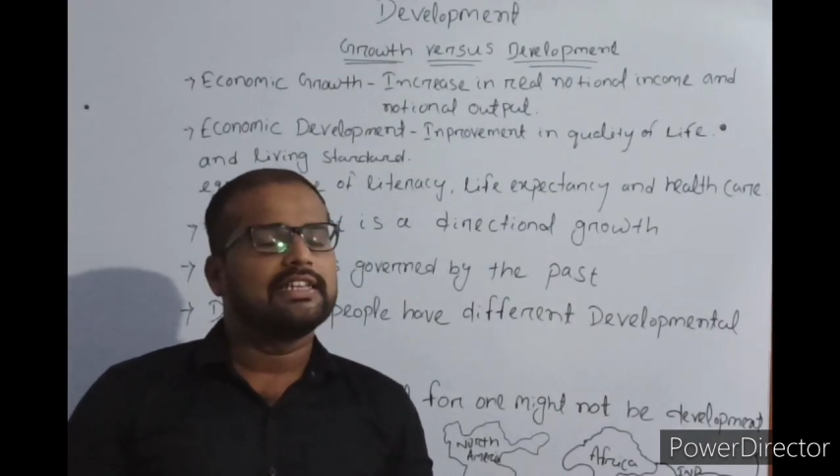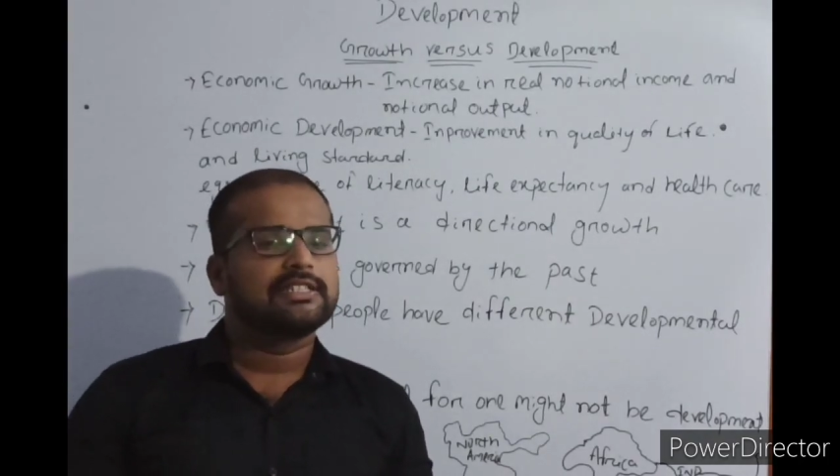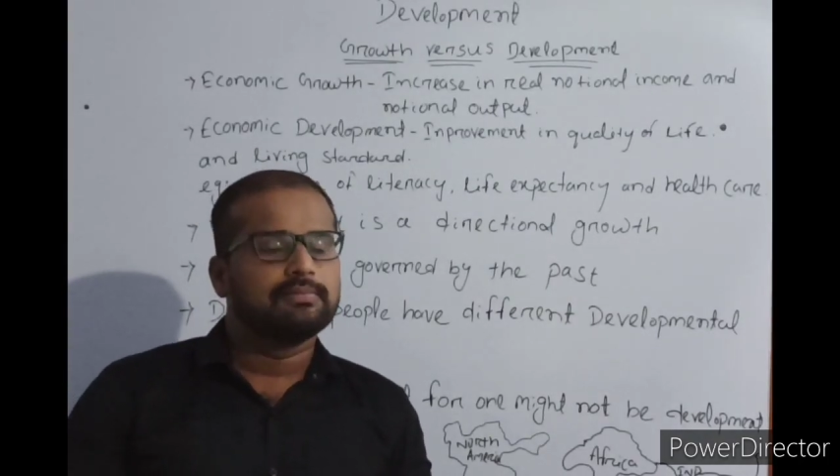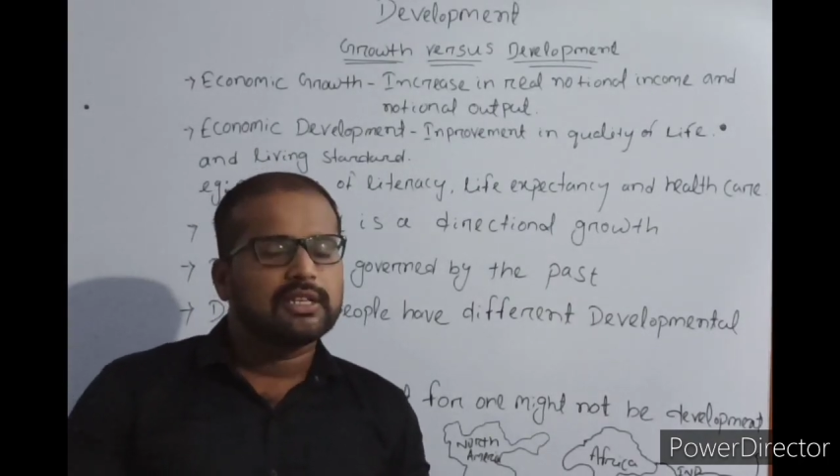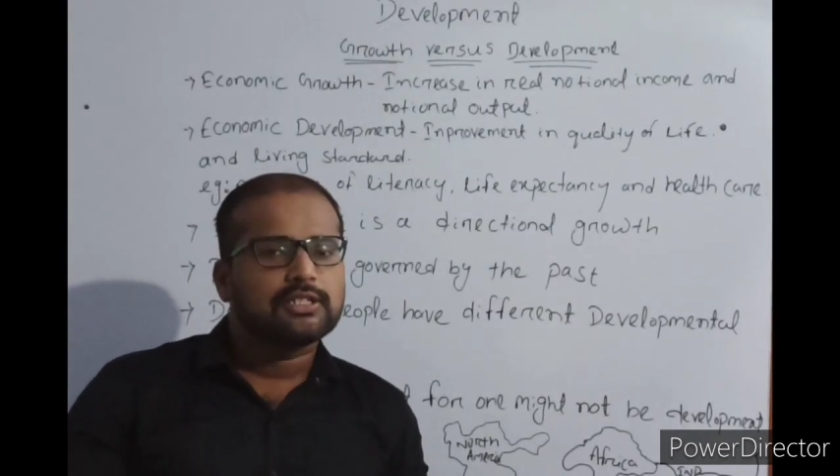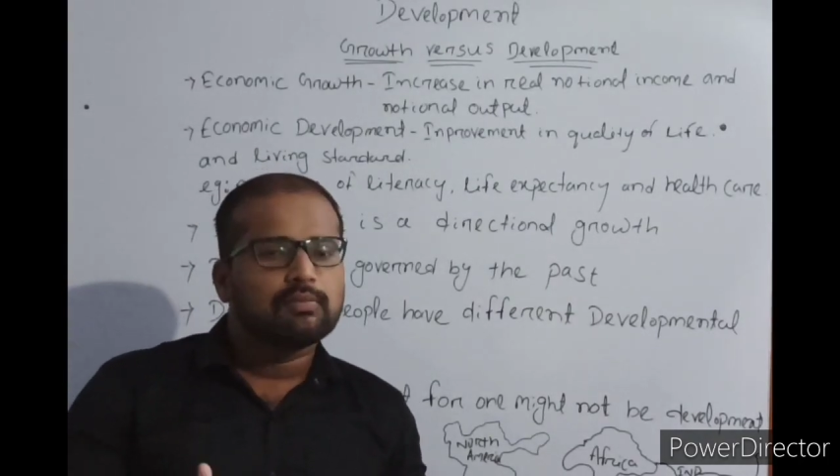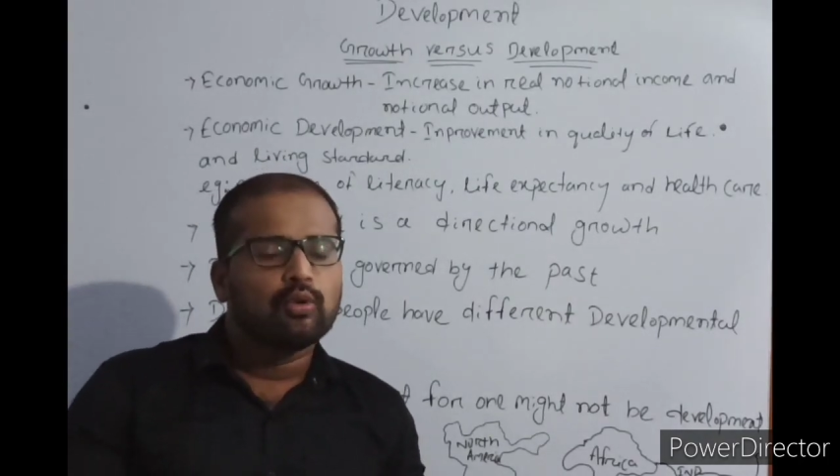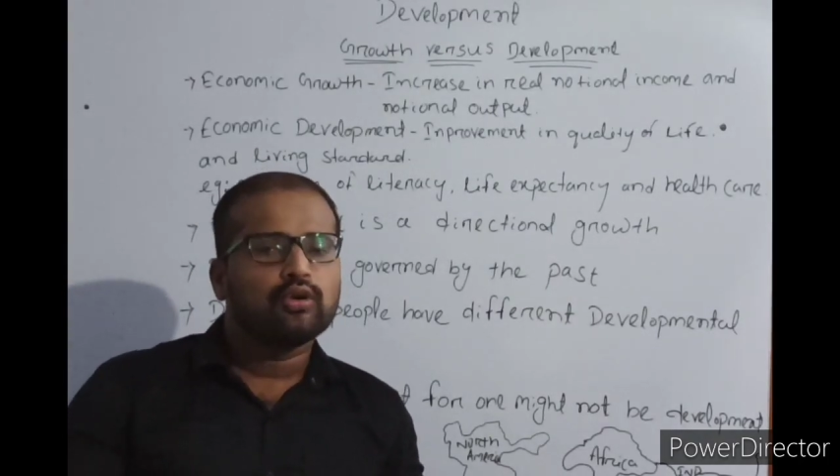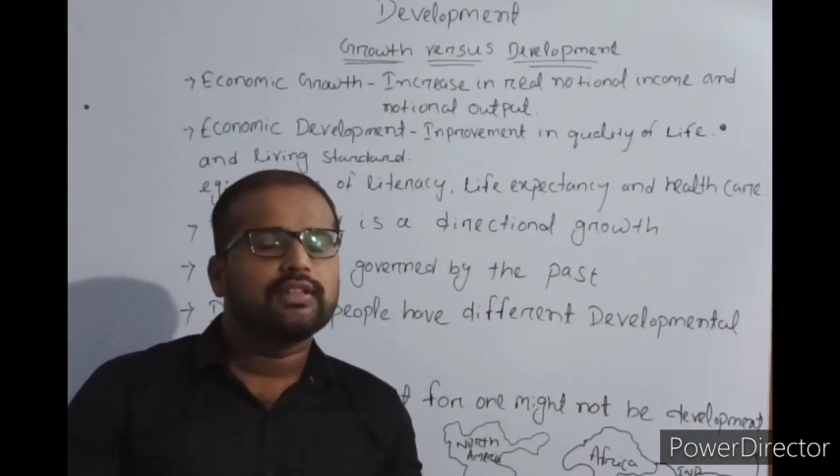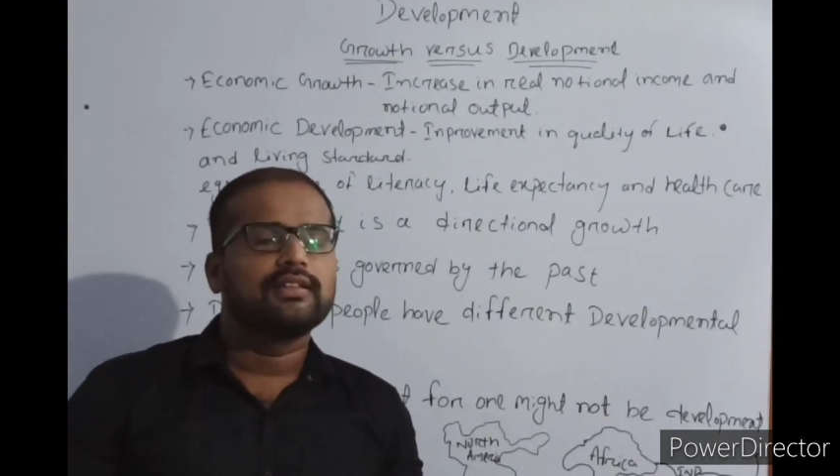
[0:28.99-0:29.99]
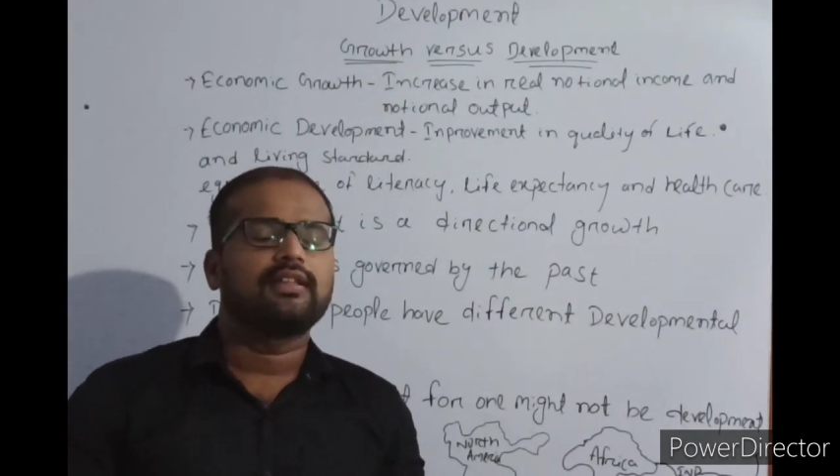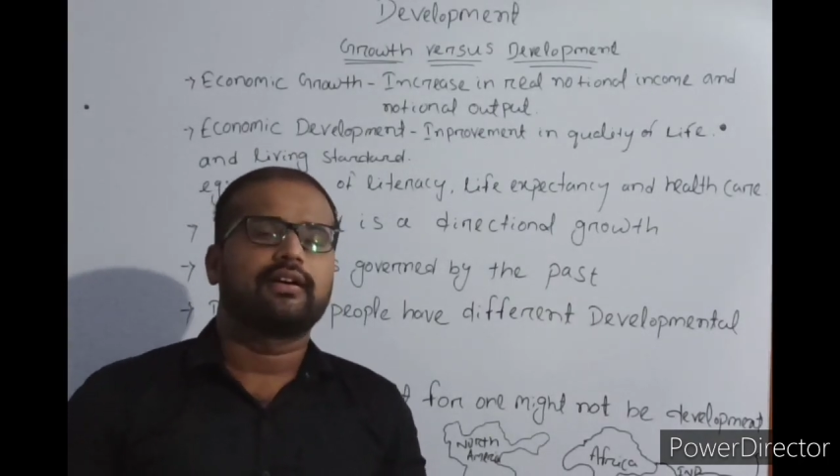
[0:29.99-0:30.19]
is much more than